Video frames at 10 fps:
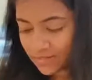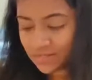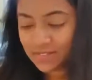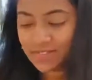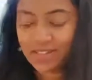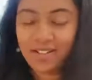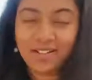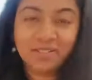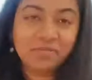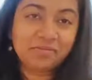
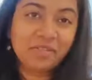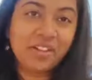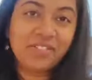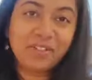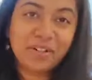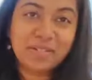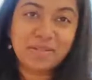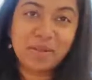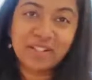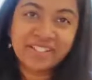Yeah, whenever I
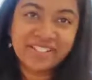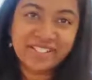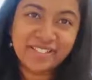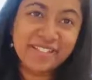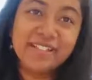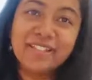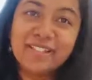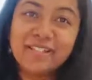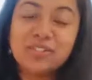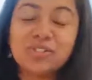smell this tea,
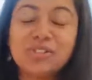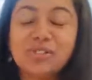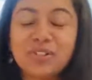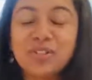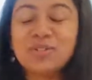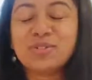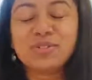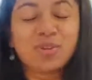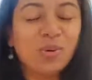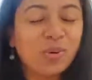it just feels
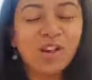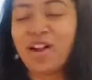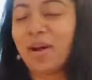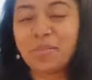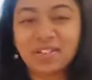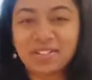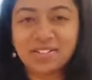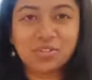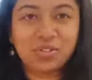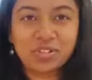so calming
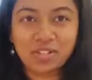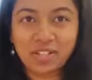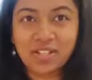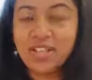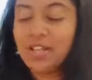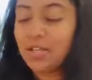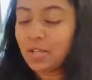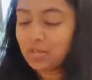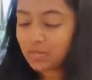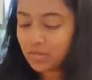and nourishing.
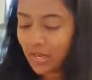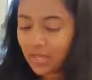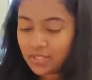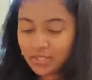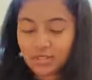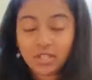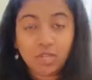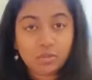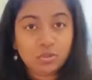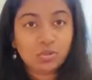The ideal
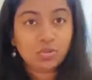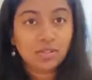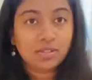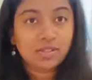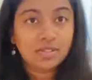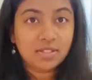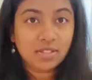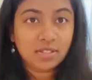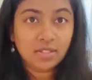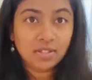times to drink this
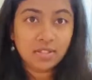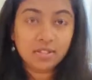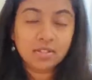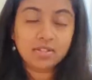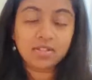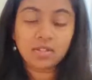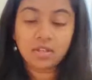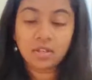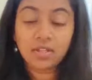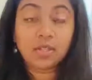tea is
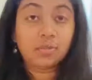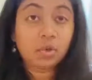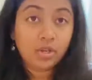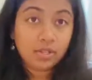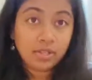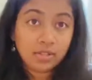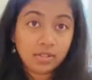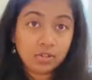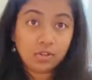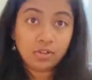in the
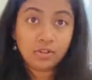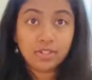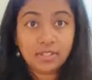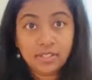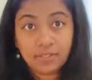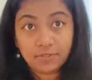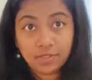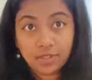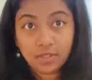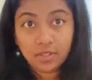morning or in the
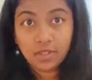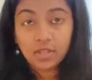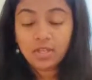evening.